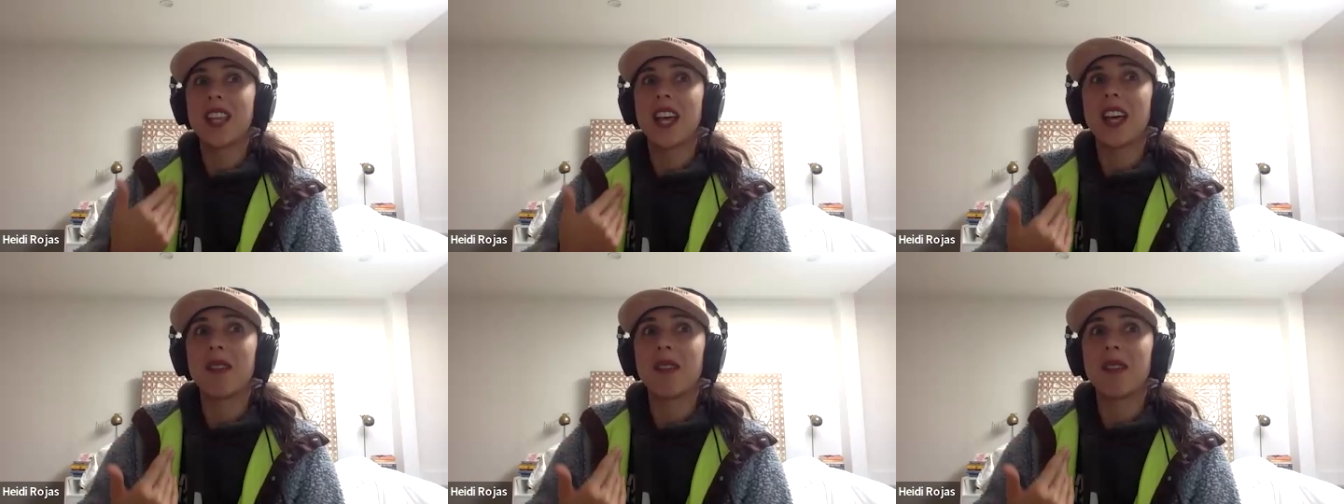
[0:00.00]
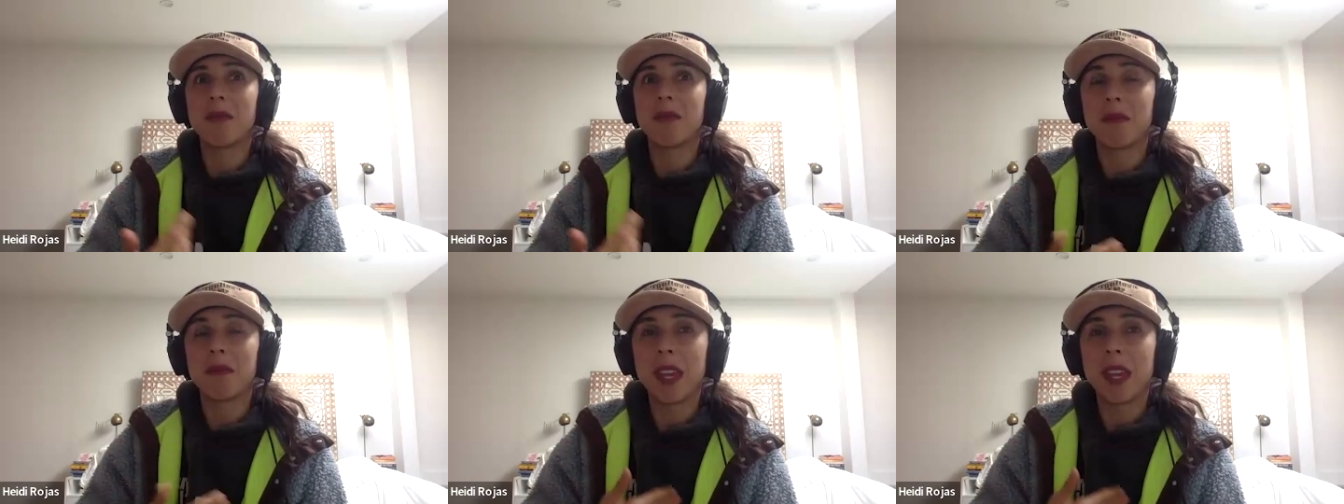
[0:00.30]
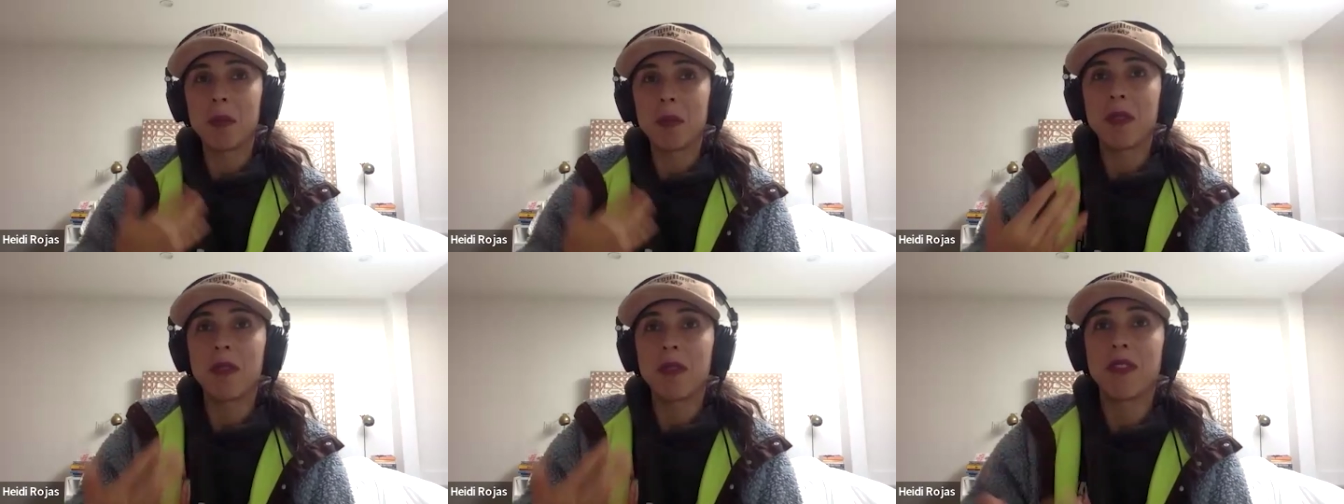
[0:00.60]
that
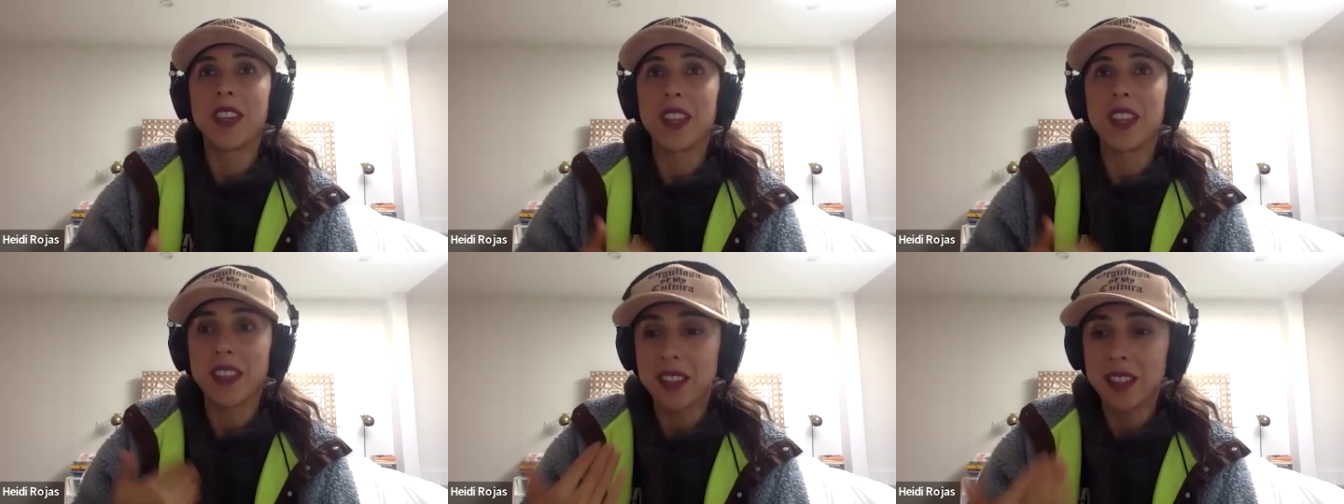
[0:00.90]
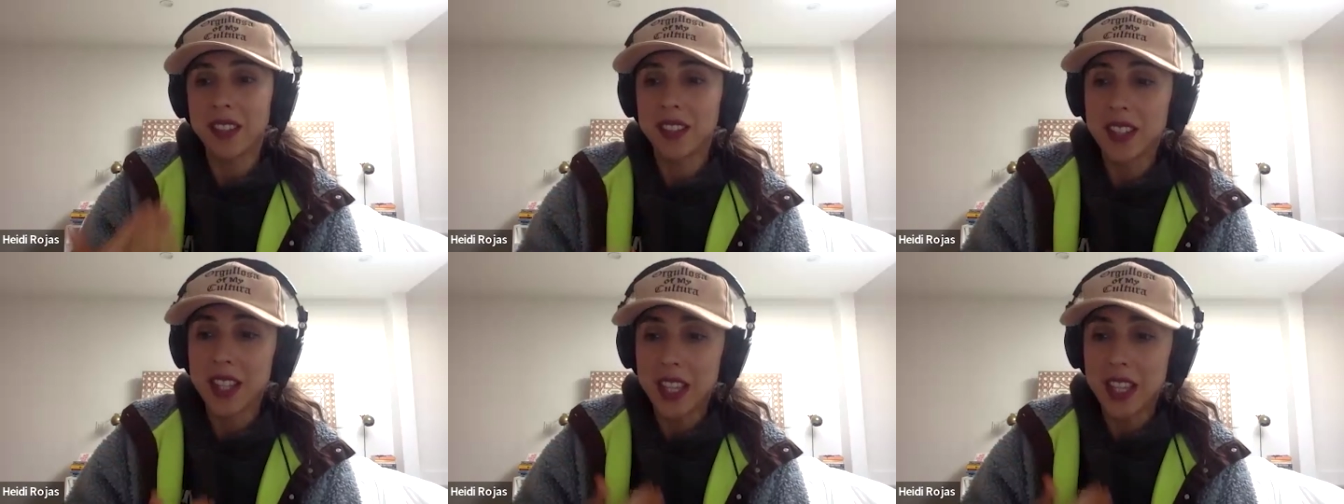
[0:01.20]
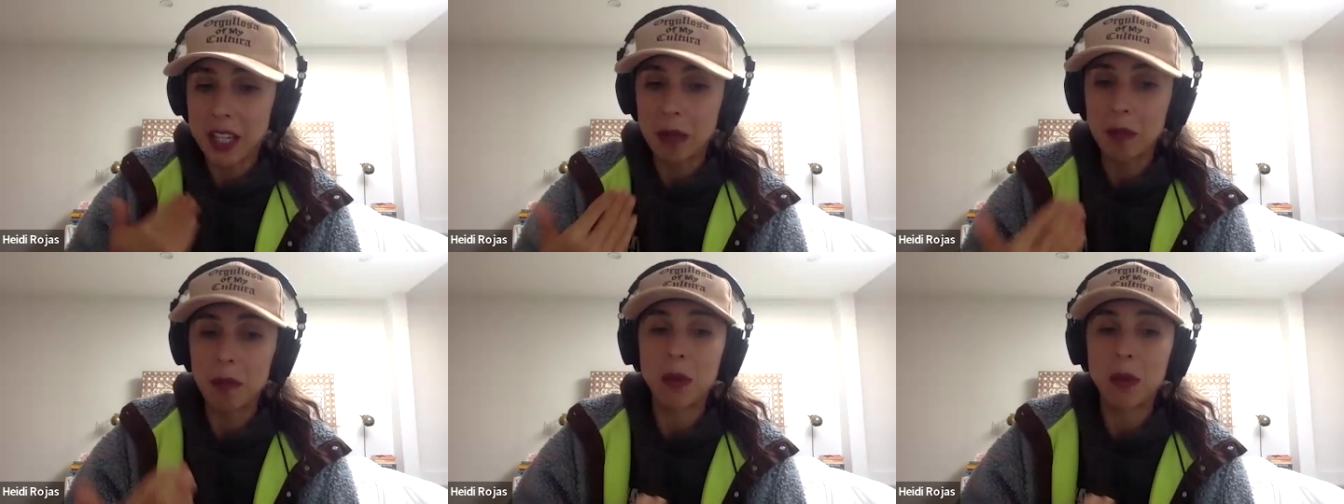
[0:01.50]
make me feel
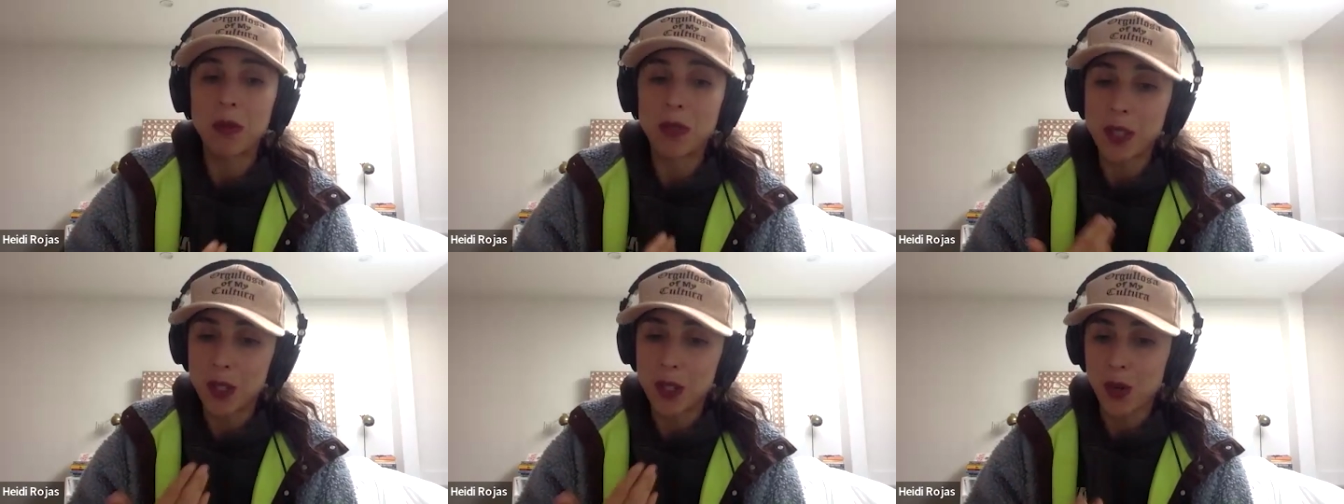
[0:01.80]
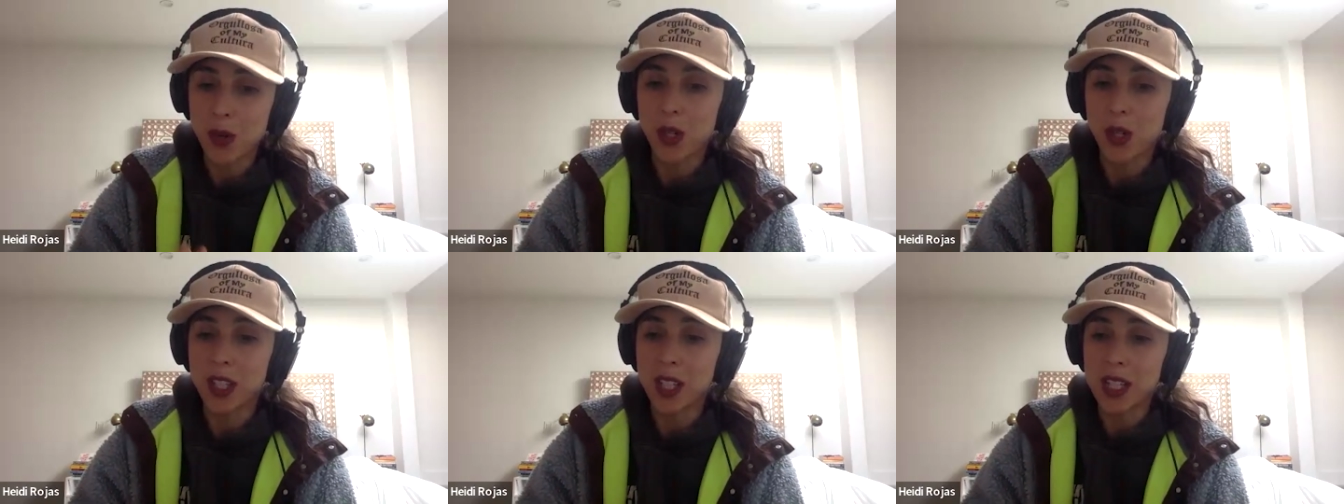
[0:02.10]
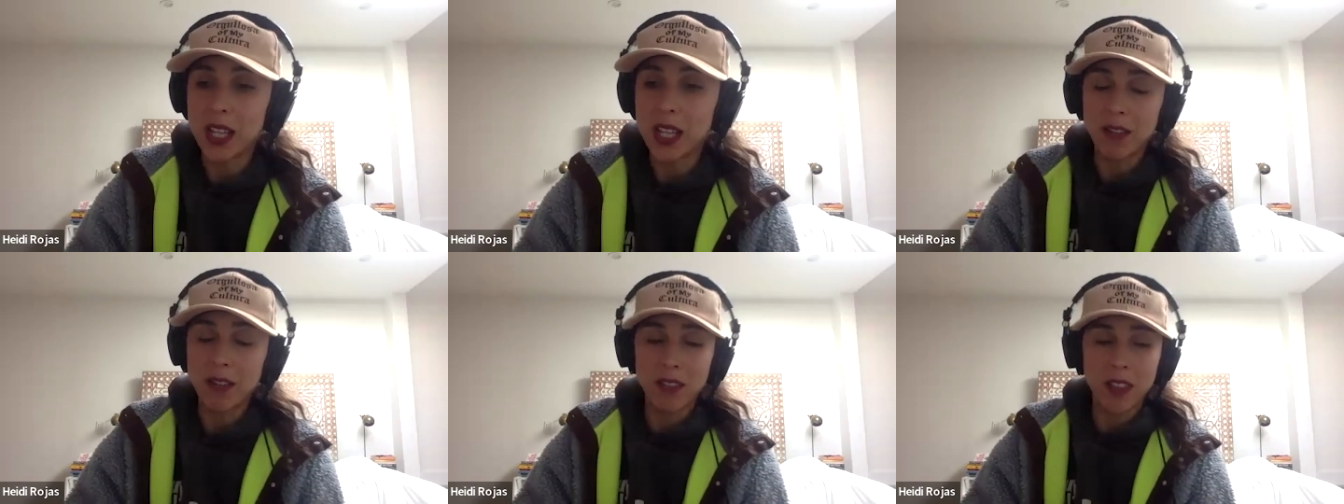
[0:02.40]
like I'm moving toward the
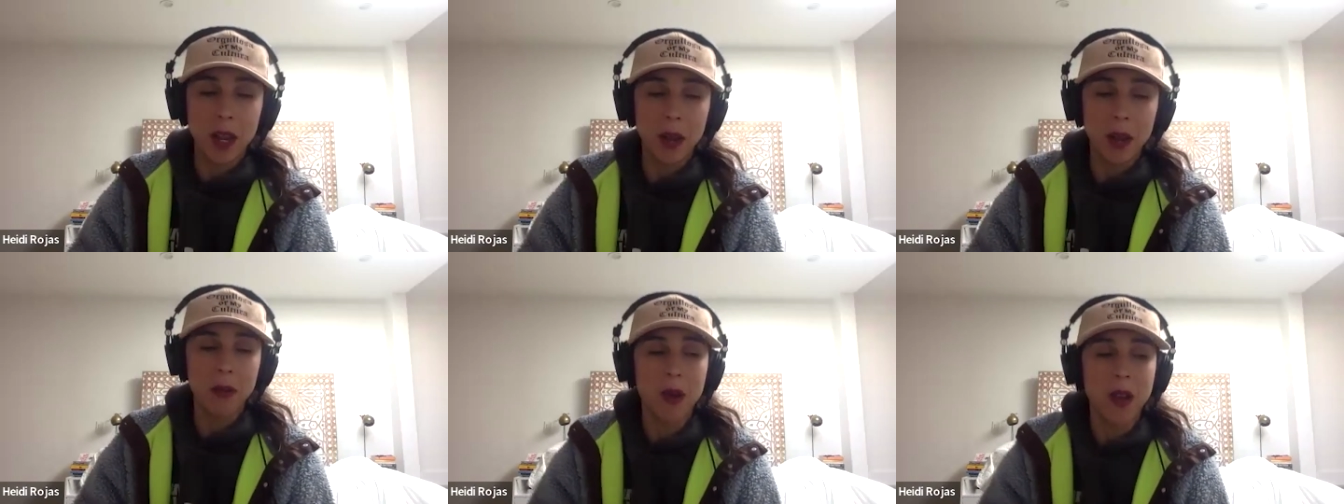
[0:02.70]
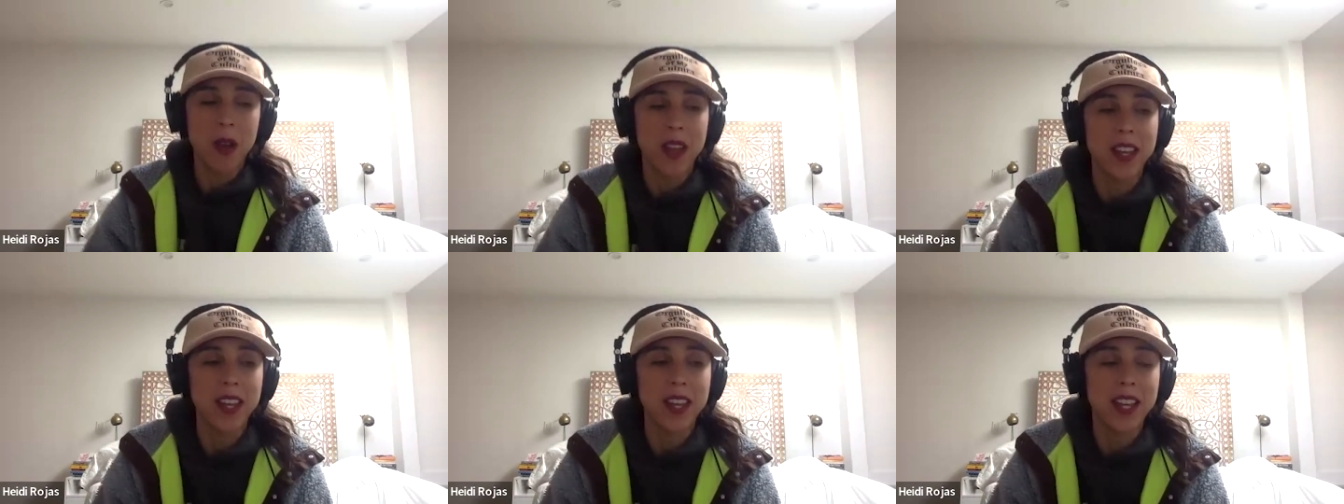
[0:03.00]
life that I want.